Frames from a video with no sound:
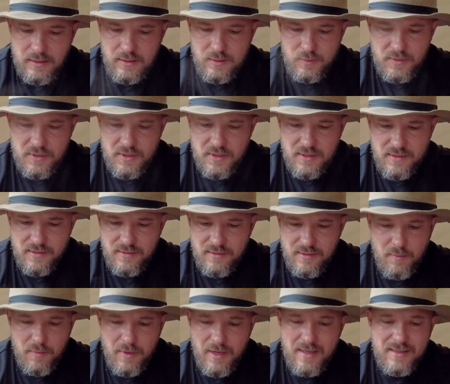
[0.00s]
Which is
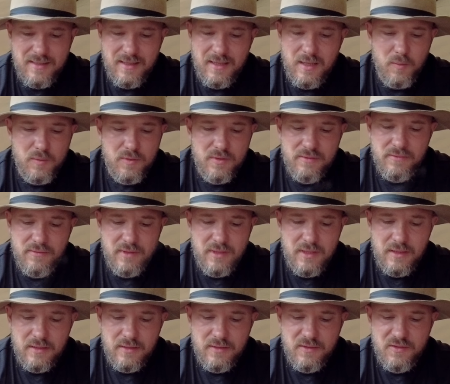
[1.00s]
amazing. That was
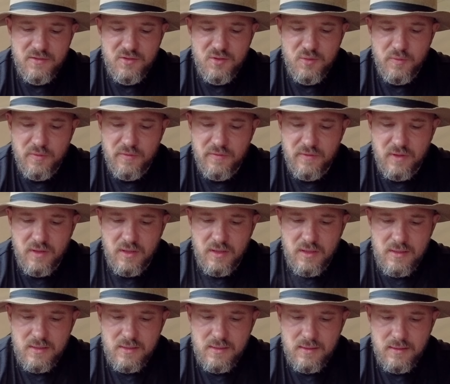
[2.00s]
really super
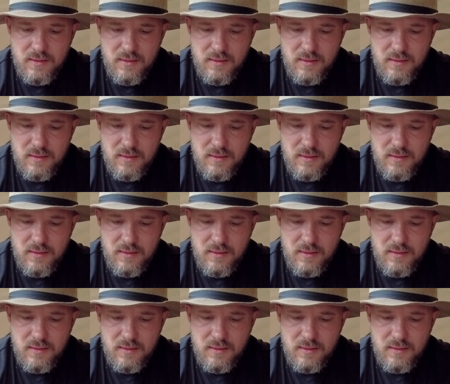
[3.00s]
fast.